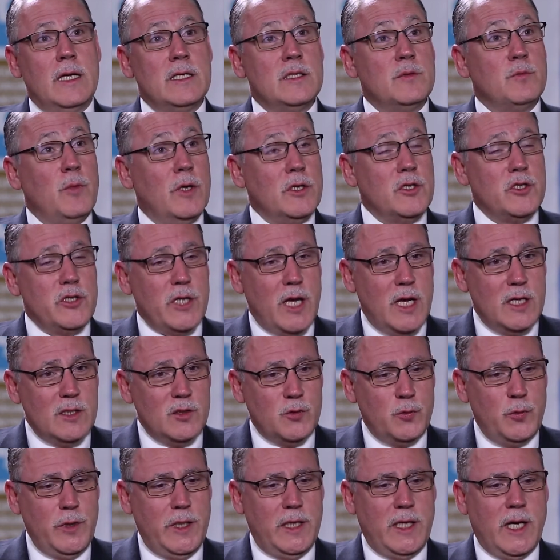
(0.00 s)
much
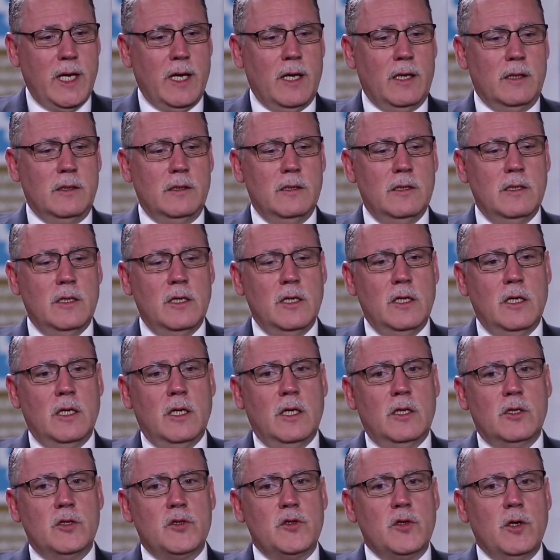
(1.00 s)
as we can.
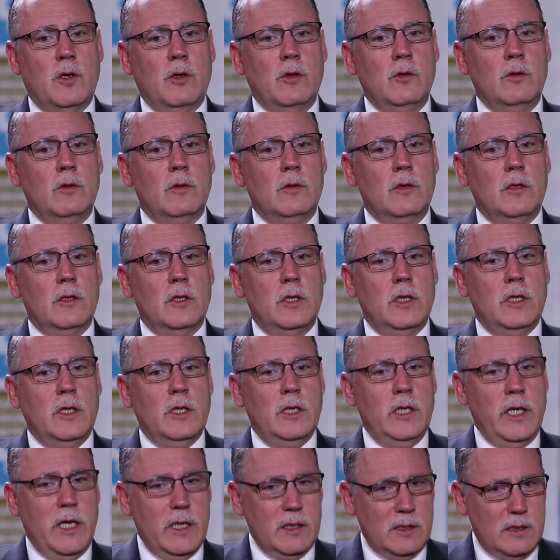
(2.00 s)
So
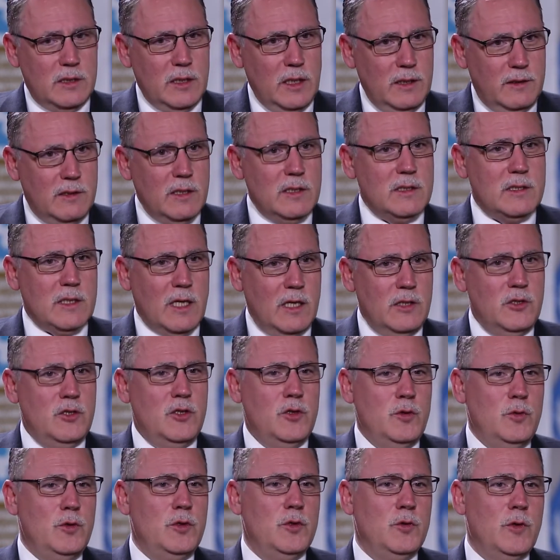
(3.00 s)
yes, it is a
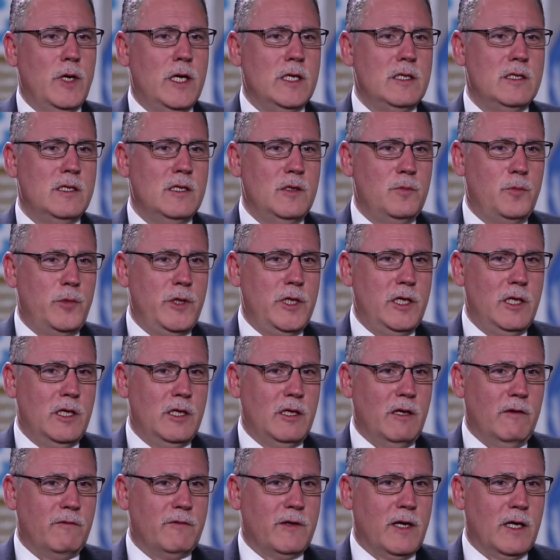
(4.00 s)
new UNDP in
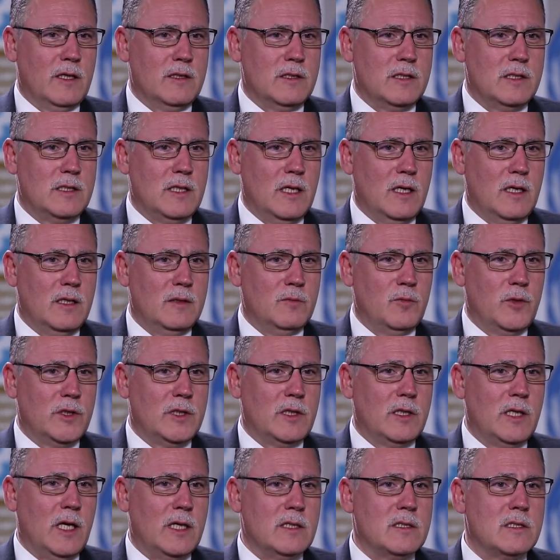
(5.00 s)
Afghanistan,
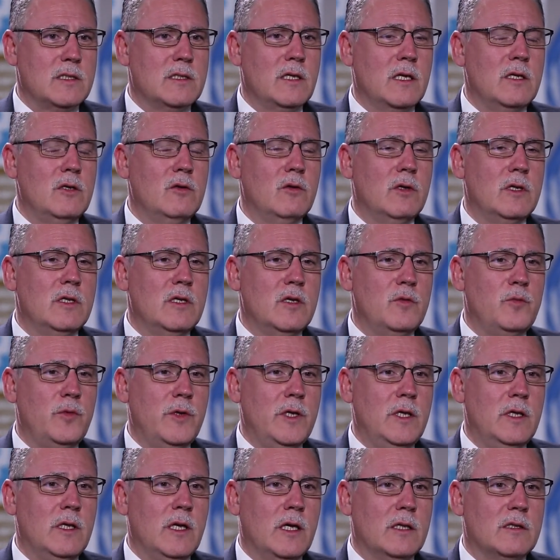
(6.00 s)
but that's the
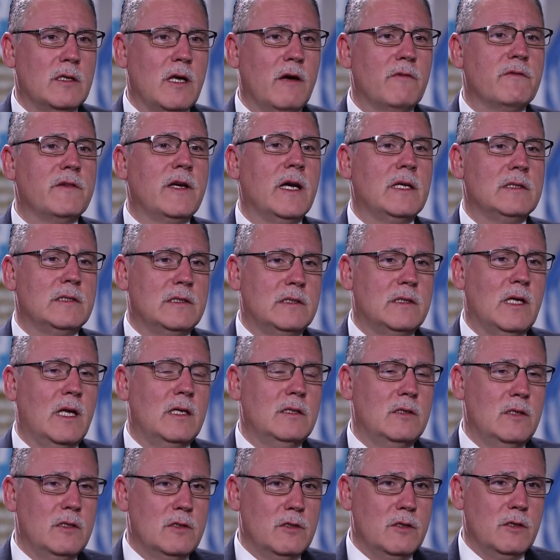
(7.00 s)
UNDP that
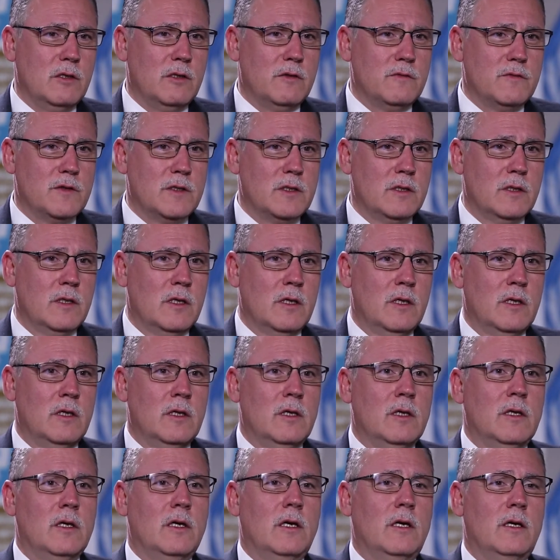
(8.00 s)
Afghanistan deserves.
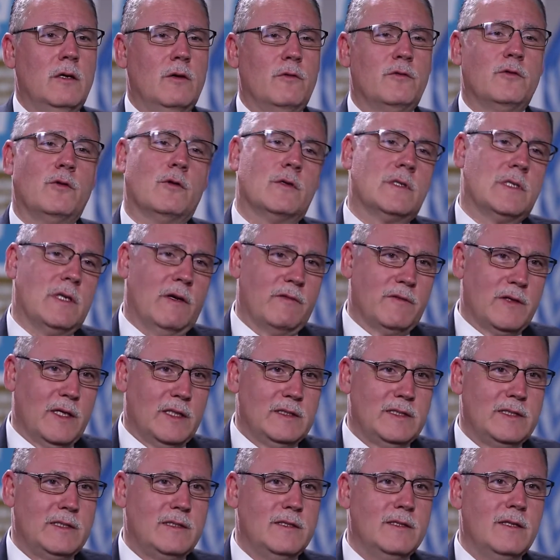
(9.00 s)
Of course,
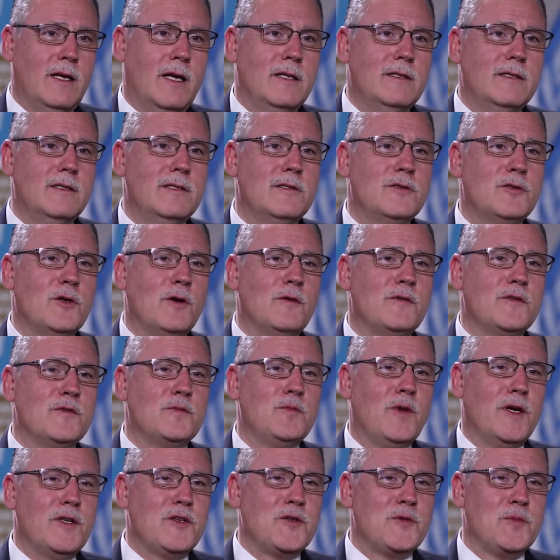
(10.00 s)
Afghanistan deserves
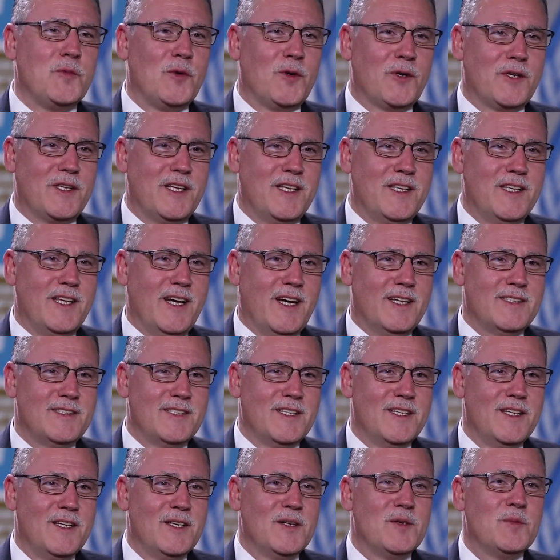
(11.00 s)
much more than that,
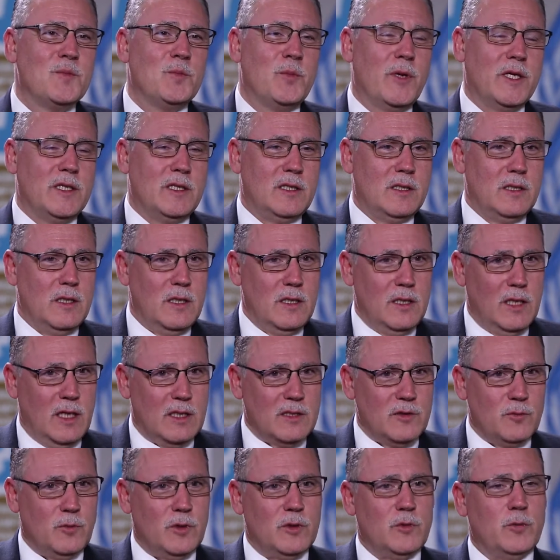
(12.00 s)
but
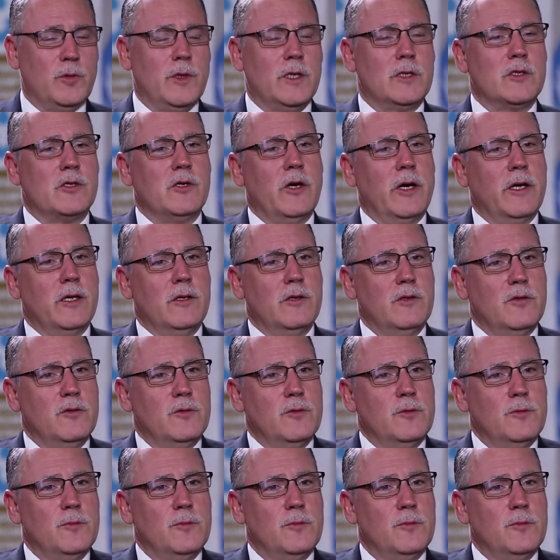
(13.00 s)
that's what we are trying to do.